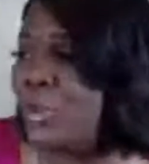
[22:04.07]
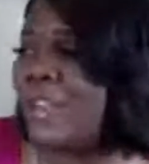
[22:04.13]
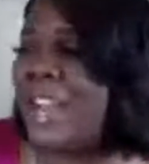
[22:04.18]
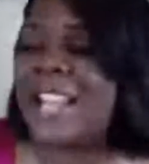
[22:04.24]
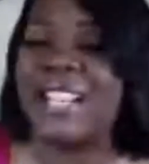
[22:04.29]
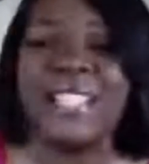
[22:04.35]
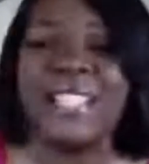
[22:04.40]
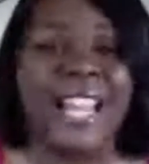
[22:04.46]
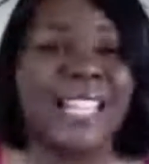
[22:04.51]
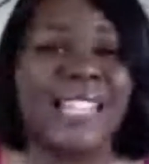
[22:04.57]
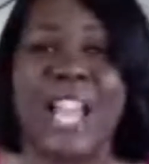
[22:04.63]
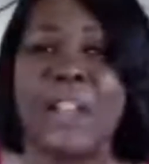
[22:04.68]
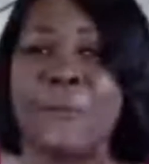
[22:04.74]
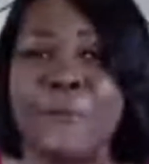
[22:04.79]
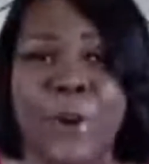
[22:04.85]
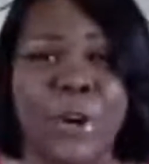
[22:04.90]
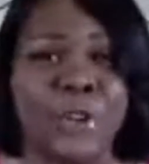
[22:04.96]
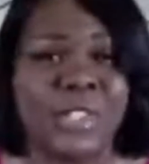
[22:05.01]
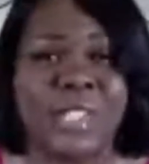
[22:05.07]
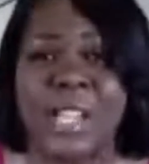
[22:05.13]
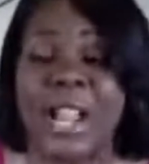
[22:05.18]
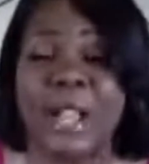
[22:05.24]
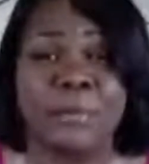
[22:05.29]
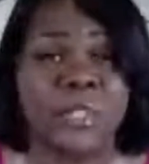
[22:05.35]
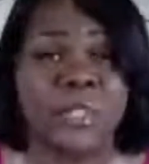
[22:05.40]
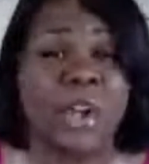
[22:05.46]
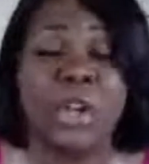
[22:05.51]
You got to let that first
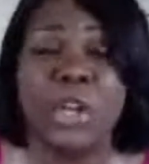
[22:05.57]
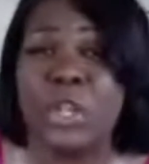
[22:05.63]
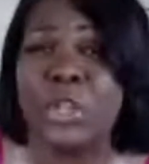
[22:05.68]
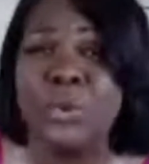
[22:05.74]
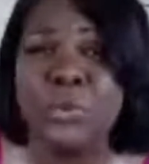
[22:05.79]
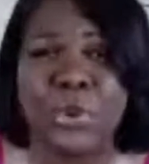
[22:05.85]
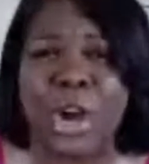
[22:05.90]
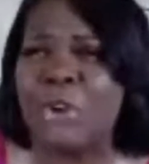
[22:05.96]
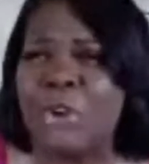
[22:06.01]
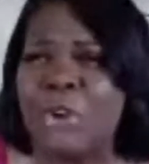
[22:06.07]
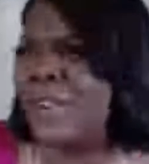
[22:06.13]
Samsung of you go.